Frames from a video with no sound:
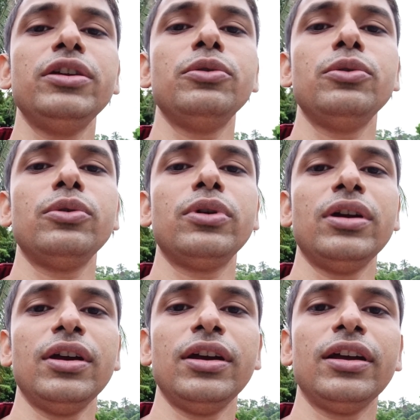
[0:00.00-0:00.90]
you
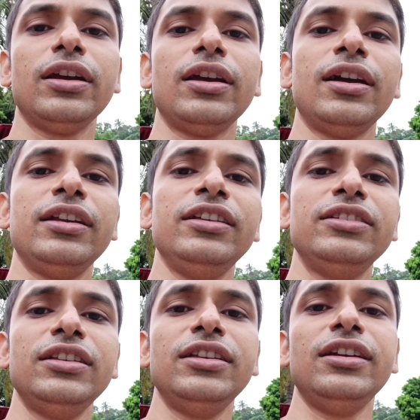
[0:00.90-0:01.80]
can
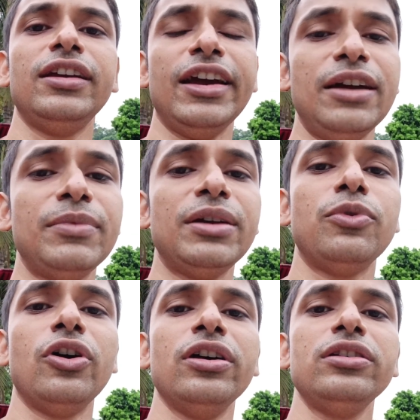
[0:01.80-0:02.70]
easily hear my
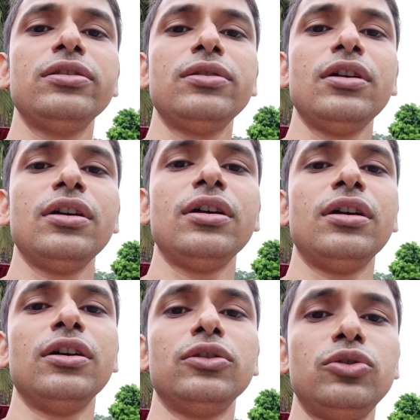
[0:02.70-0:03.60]
voice
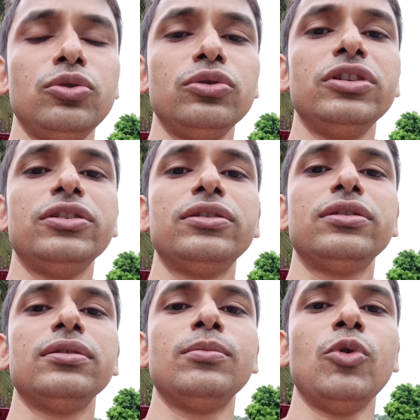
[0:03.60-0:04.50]
through
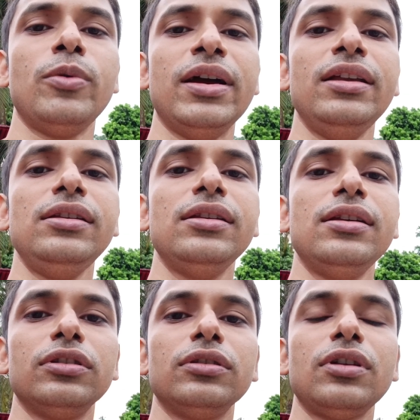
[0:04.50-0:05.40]
this mobile.
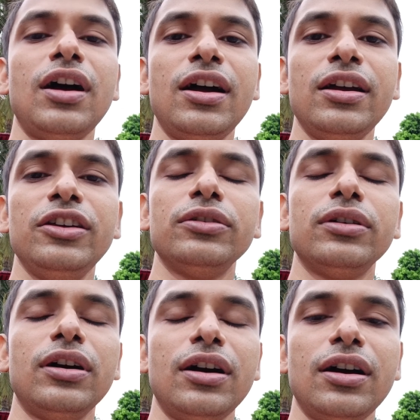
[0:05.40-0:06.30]
I
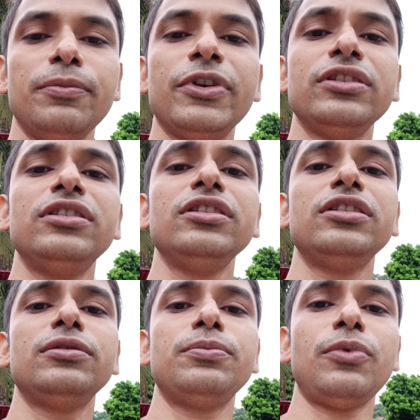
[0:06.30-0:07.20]
faced
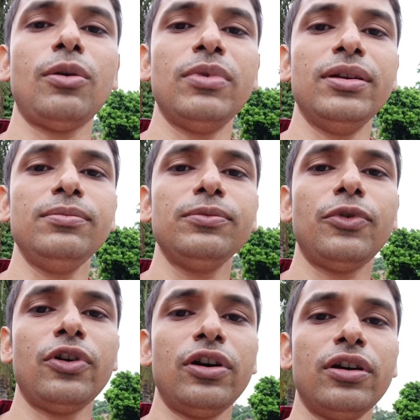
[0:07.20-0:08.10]
this problem
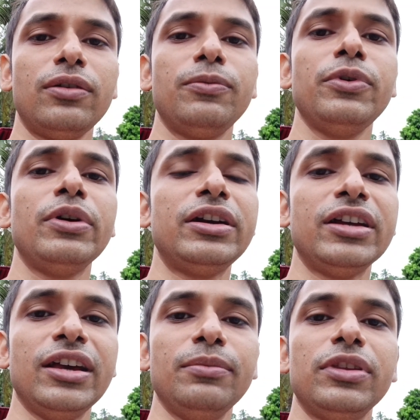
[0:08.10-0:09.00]
for fewer
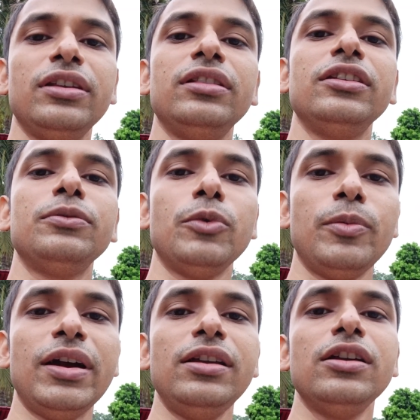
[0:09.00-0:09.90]
times in this
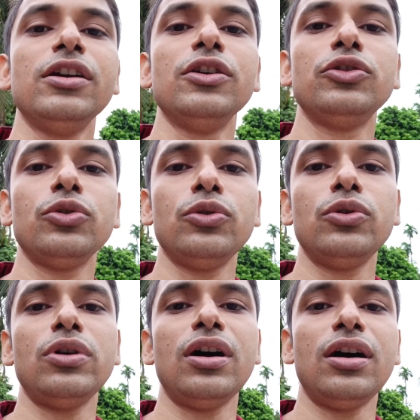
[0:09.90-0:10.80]
mobile.
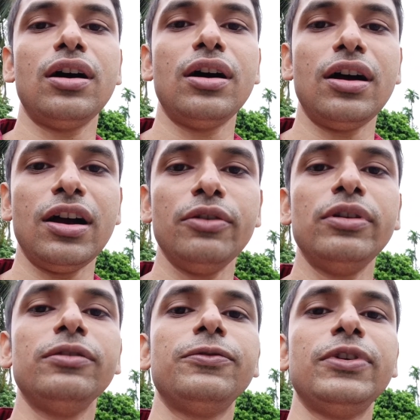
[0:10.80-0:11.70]
I have
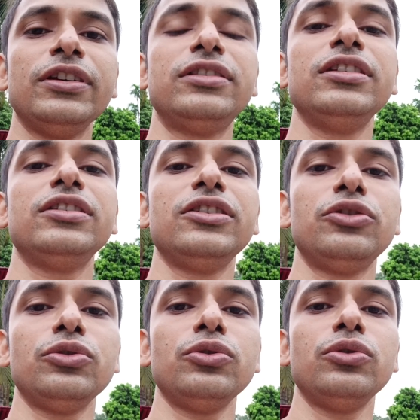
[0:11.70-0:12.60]
already fixed this issue,
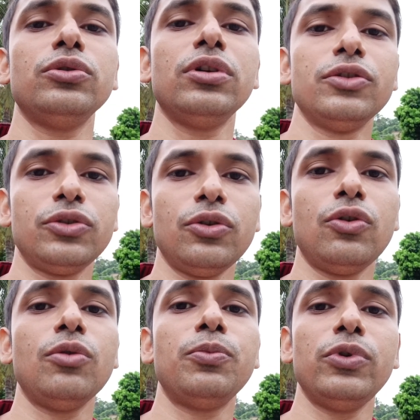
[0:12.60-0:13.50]

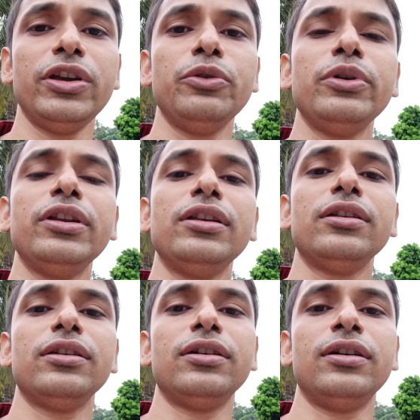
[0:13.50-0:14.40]
so hopefully we will
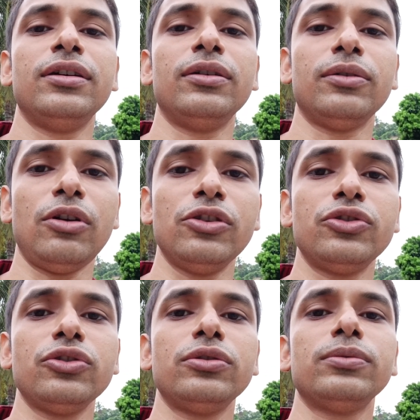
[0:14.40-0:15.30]

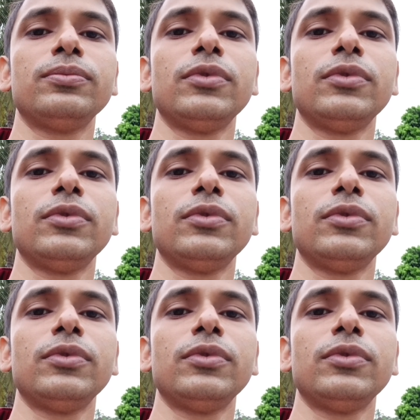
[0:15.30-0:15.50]
also